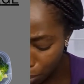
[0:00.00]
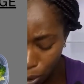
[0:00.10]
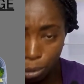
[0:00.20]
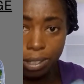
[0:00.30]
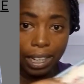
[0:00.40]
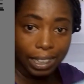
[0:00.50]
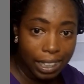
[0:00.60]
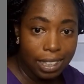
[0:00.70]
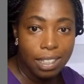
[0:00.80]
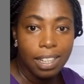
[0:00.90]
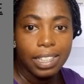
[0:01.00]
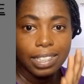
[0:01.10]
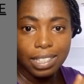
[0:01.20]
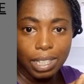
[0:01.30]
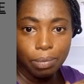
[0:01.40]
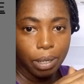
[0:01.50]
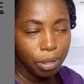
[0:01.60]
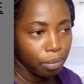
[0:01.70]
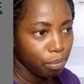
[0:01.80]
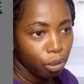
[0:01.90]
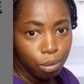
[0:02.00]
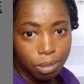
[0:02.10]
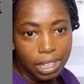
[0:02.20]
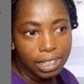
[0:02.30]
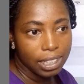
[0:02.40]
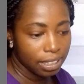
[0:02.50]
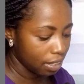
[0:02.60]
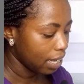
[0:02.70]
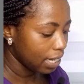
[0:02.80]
bowls like this. Just keep them in bowls and then